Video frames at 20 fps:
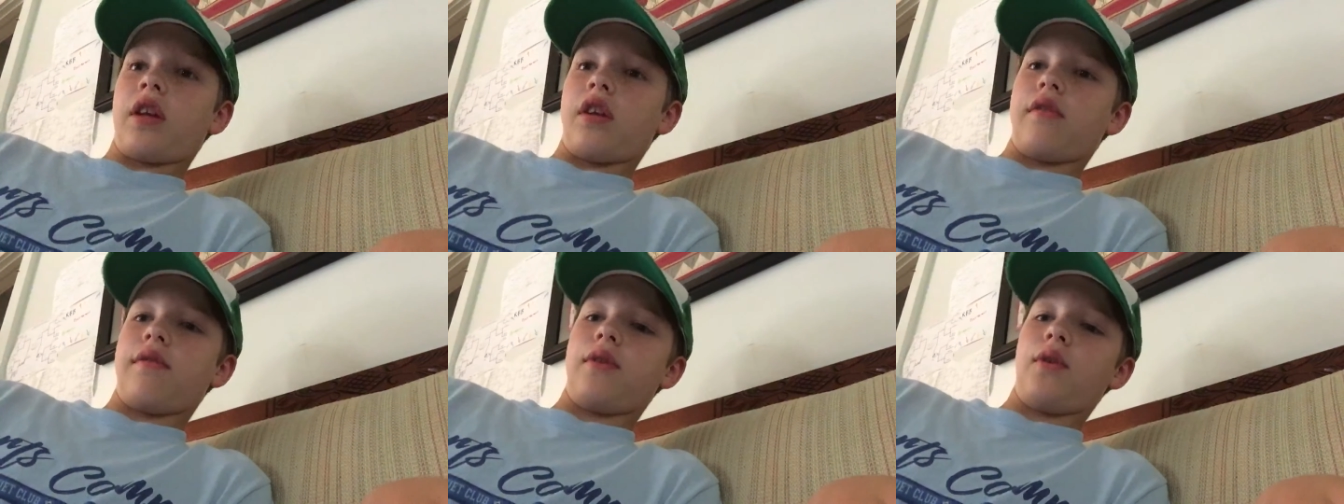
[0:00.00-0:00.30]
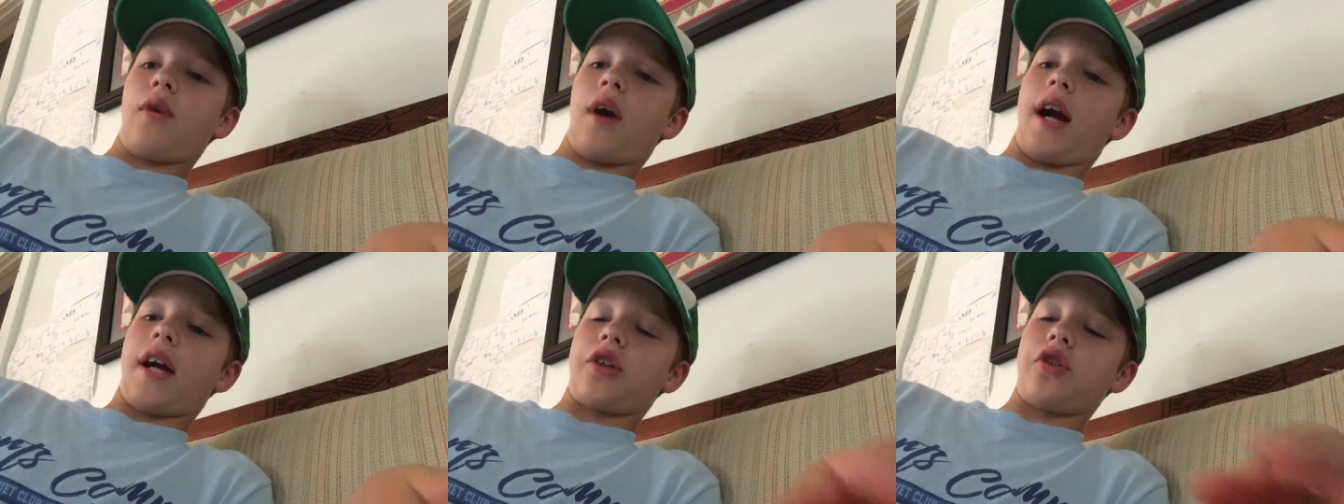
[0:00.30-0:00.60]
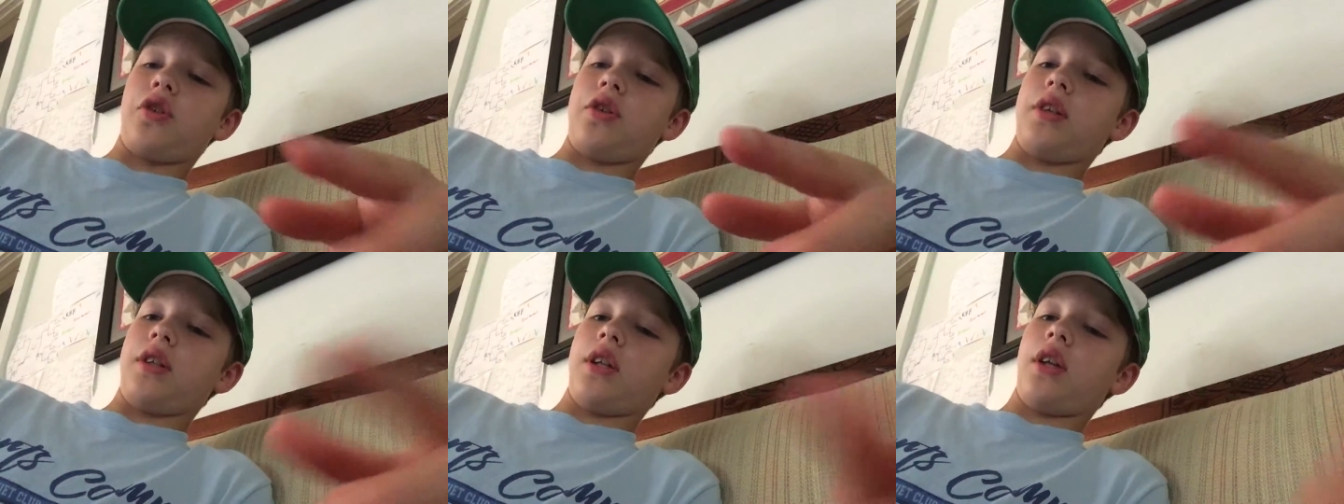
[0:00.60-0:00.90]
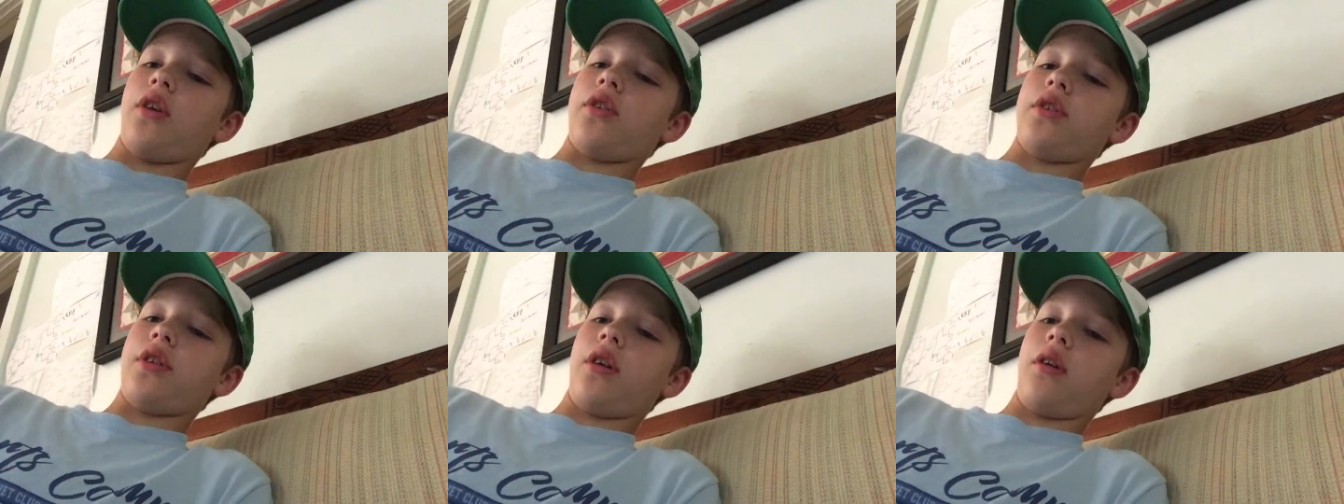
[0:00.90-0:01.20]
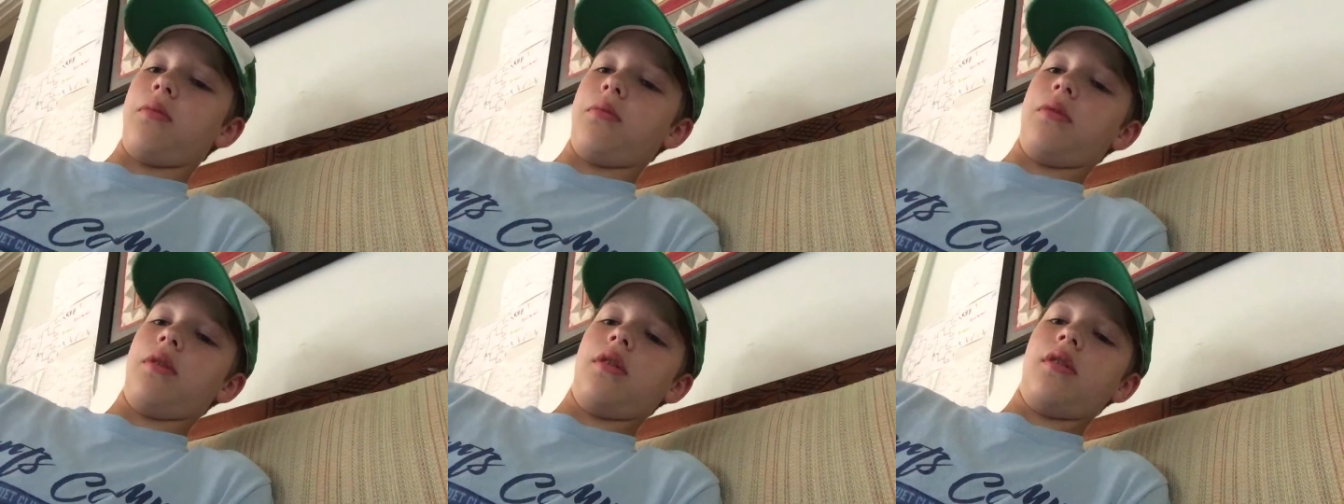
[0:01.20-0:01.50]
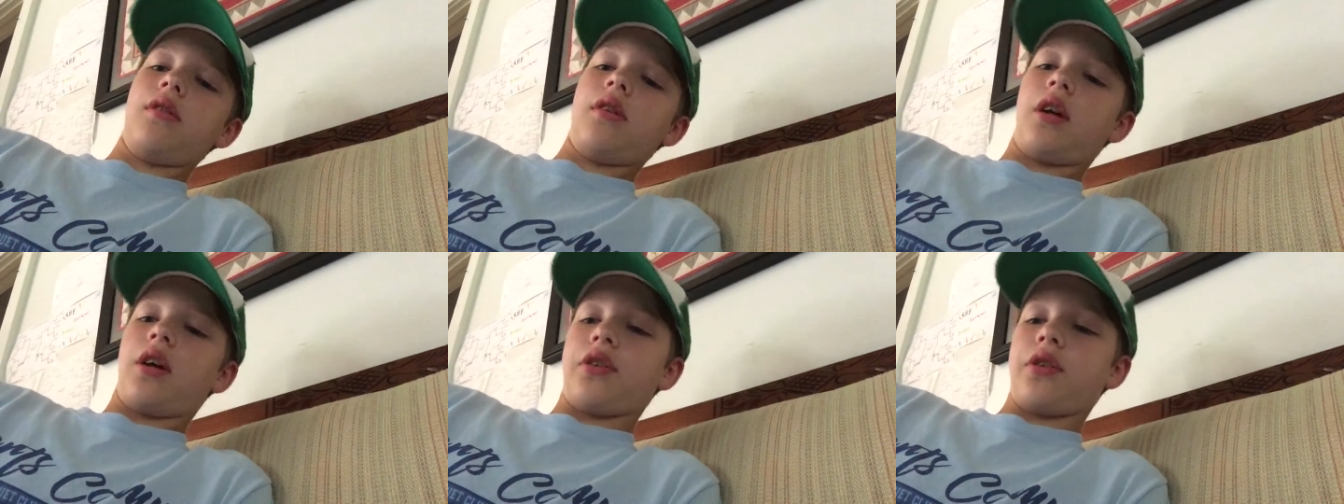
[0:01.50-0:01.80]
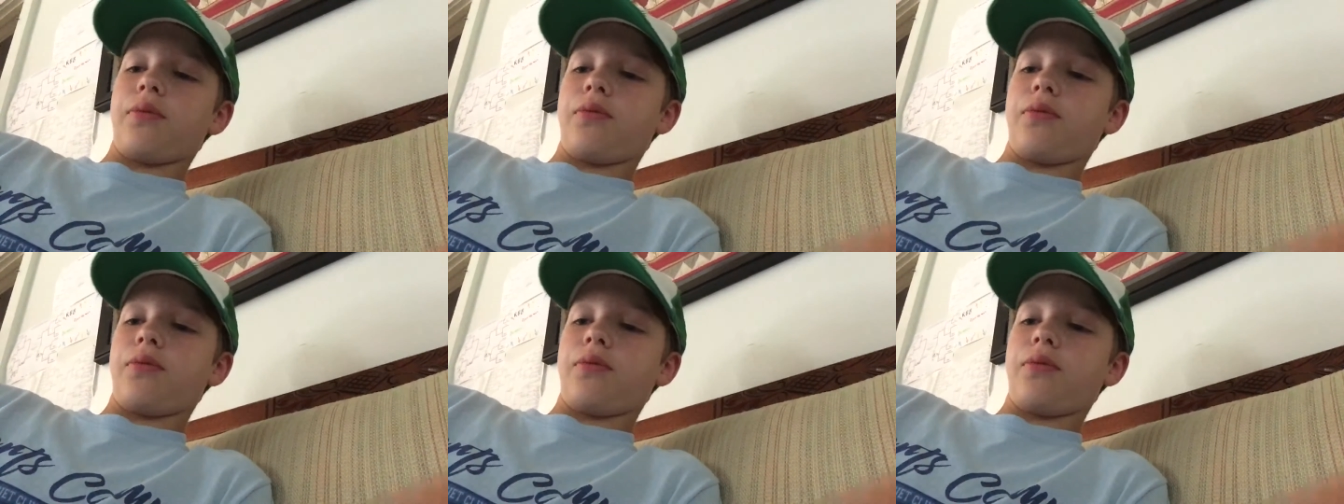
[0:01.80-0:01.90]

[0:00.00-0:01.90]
And if you actually did, I'll sub. I'll